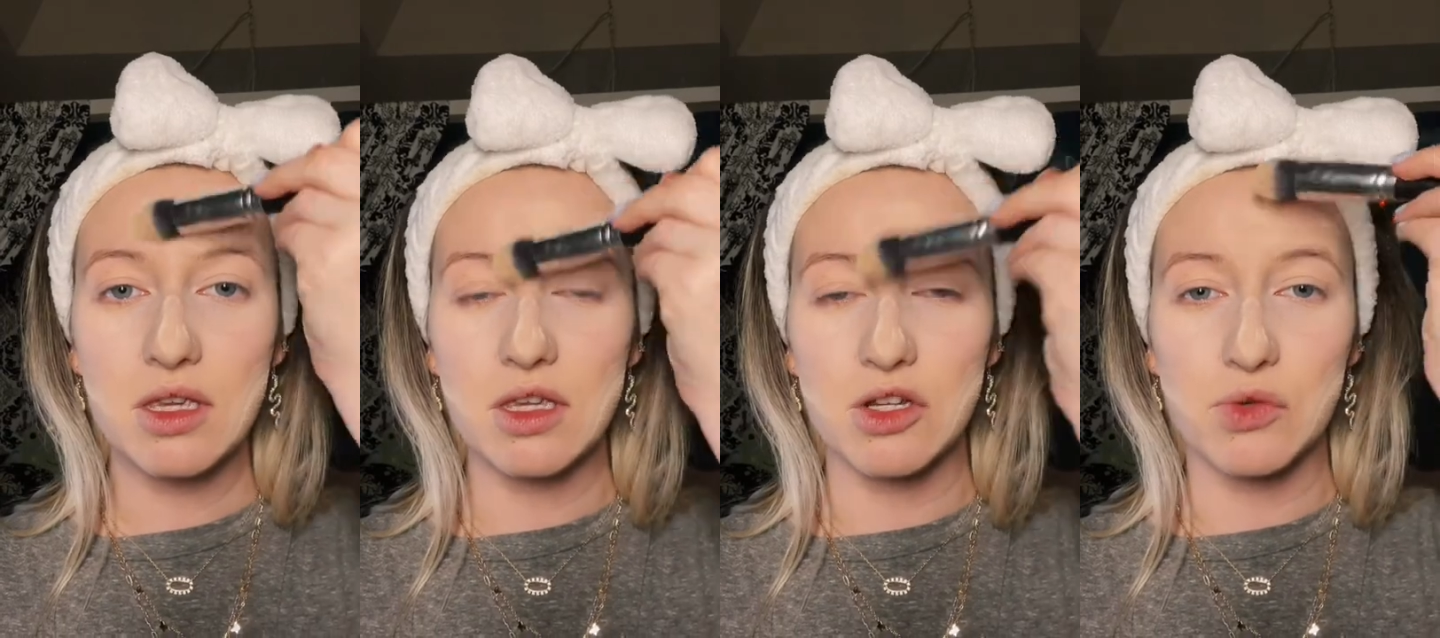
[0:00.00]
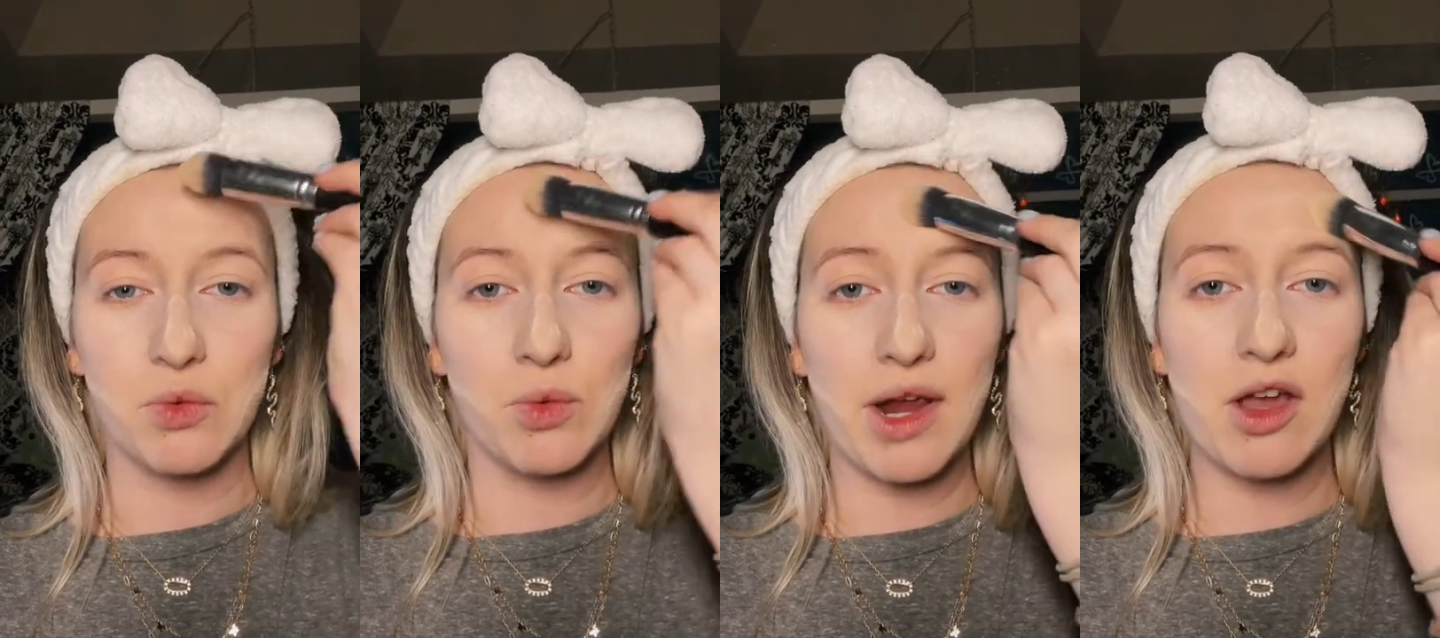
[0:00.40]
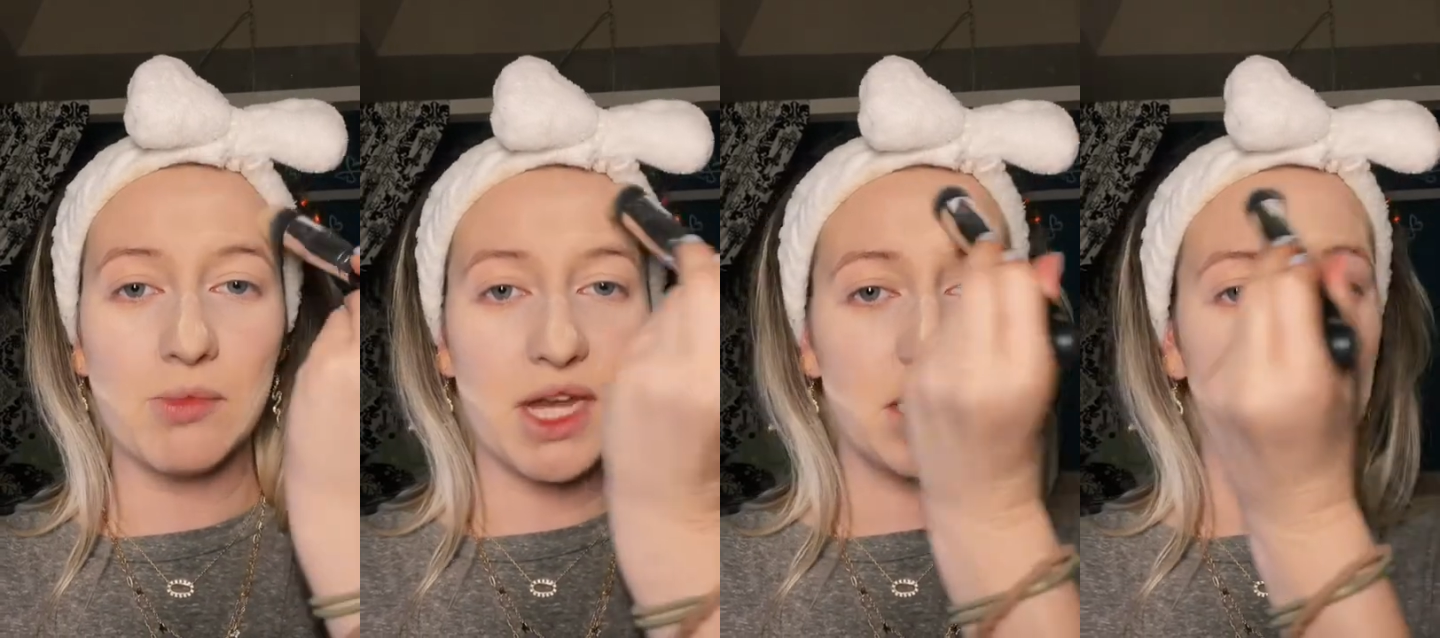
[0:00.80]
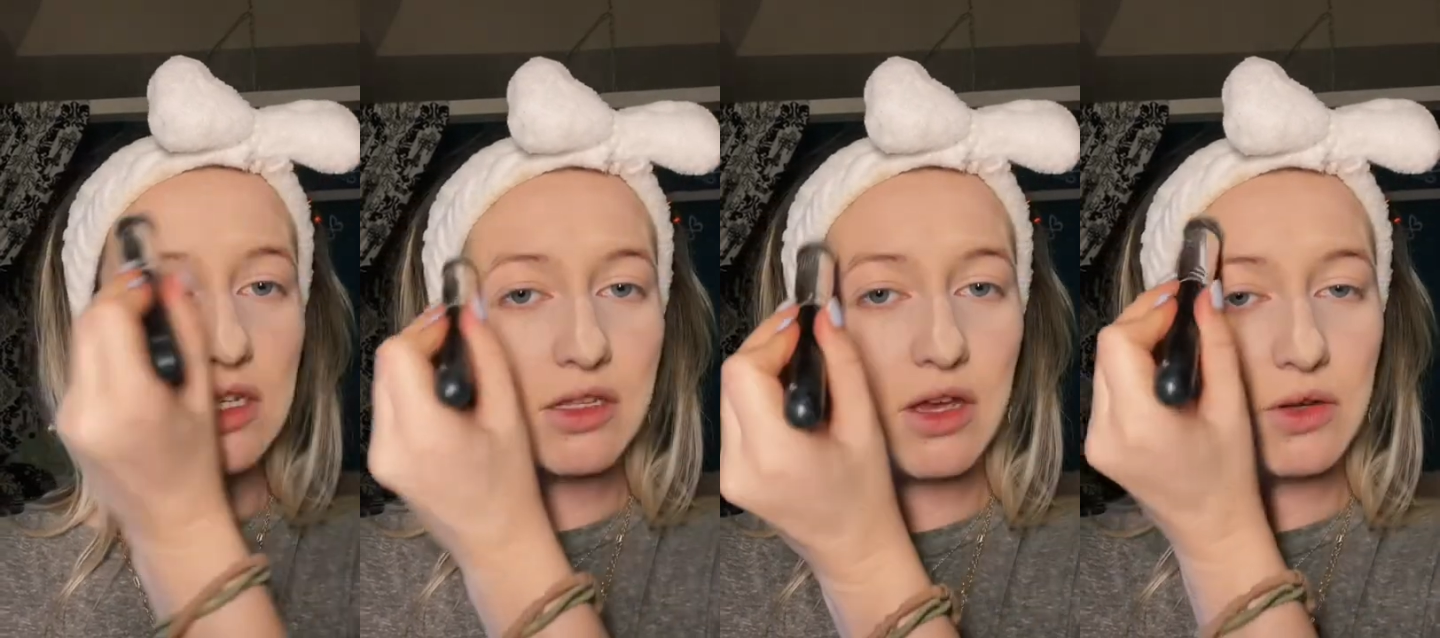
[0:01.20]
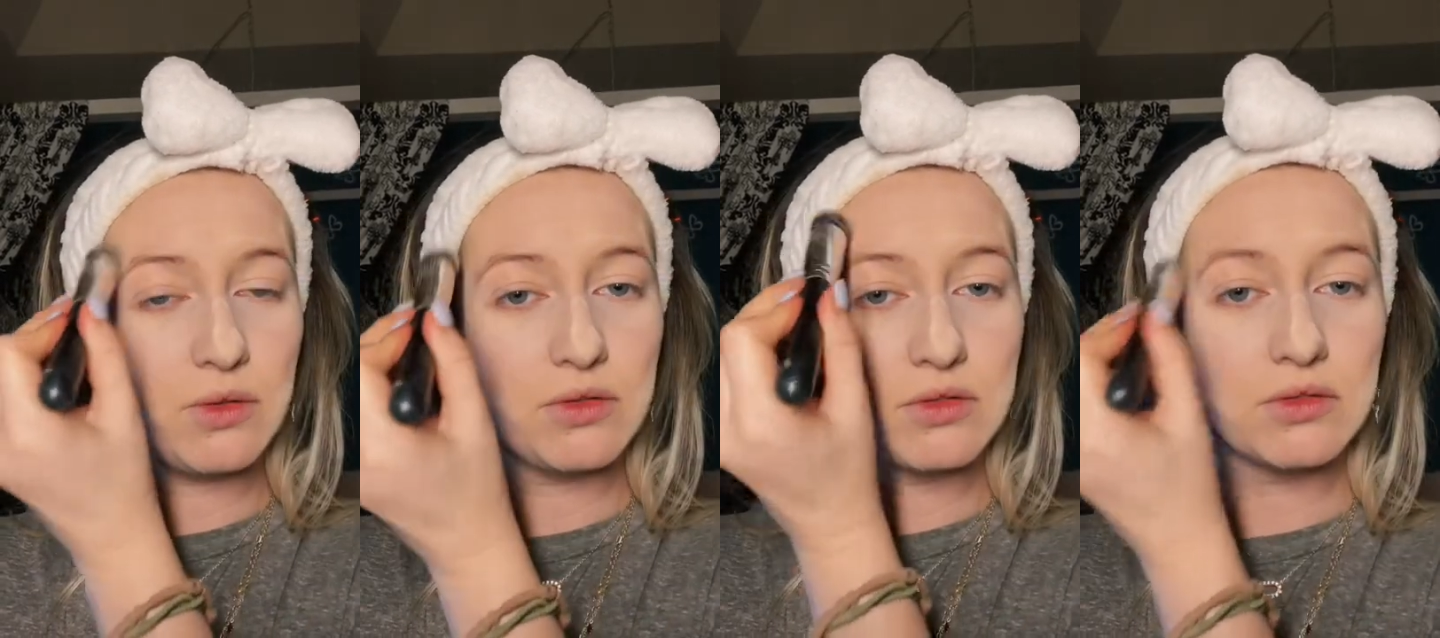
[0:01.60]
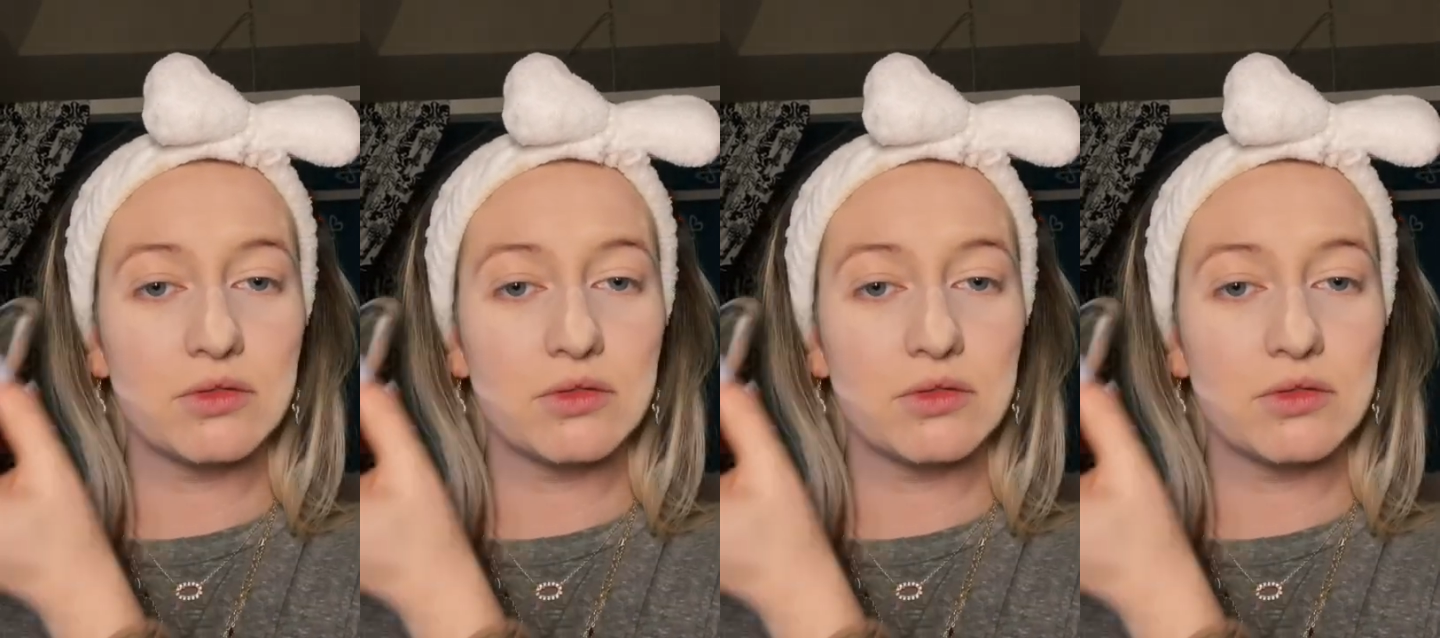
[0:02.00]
and just right on my T-zone.